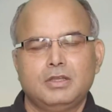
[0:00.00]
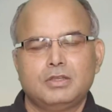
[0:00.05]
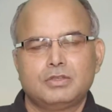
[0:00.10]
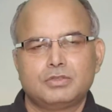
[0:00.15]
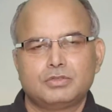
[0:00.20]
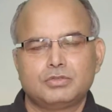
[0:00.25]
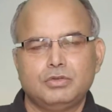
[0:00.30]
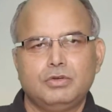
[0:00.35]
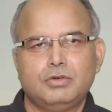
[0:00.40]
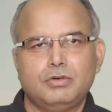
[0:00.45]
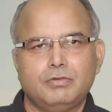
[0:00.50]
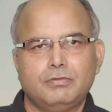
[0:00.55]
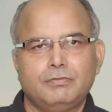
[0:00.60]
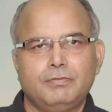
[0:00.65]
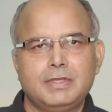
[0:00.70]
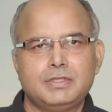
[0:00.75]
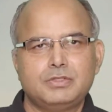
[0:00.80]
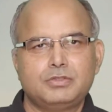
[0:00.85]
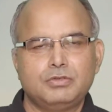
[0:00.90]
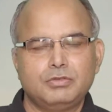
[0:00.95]
So
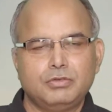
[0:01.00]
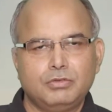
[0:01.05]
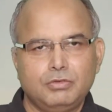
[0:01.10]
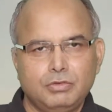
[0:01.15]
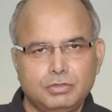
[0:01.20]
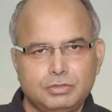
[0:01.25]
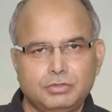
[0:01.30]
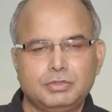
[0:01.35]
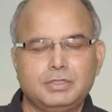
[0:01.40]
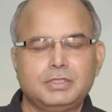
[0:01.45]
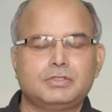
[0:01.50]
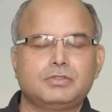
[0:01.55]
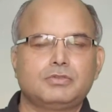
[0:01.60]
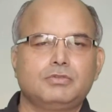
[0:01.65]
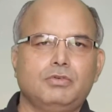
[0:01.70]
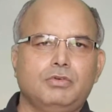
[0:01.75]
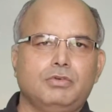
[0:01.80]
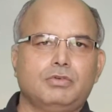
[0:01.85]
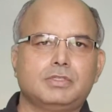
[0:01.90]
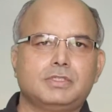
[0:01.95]
once you go through this
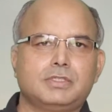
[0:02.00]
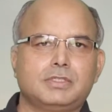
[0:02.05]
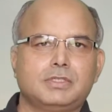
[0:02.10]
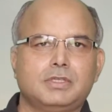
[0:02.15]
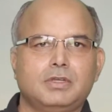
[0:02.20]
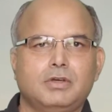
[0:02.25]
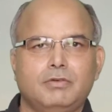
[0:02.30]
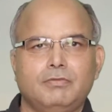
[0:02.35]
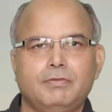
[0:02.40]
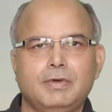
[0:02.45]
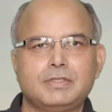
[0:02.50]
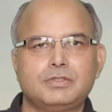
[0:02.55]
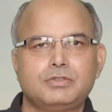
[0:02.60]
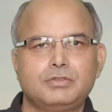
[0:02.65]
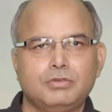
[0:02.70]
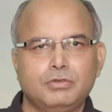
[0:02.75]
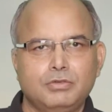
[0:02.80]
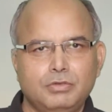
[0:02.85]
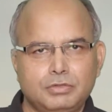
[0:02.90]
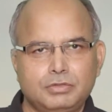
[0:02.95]
course, once
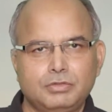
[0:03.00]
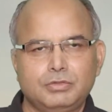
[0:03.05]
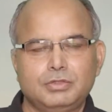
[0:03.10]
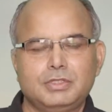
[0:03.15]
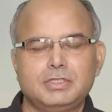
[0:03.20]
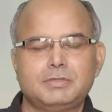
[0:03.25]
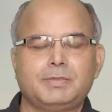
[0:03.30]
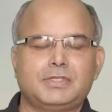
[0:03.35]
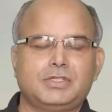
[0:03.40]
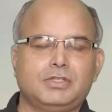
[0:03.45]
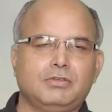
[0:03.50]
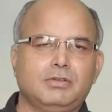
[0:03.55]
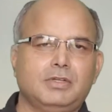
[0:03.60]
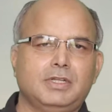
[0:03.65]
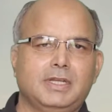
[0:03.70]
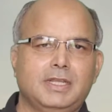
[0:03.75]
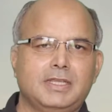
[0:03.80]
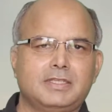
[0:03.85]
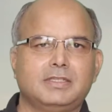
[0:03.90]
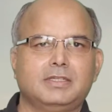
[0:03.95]
you go through this particular
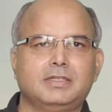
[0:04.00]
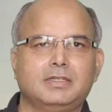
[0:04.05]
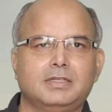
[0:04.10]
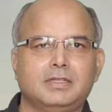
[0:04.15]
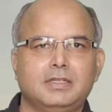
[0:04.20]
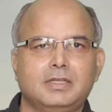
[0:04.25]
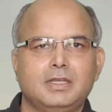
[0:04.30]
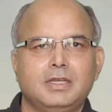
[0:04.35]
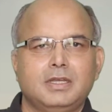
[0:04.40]
lesson,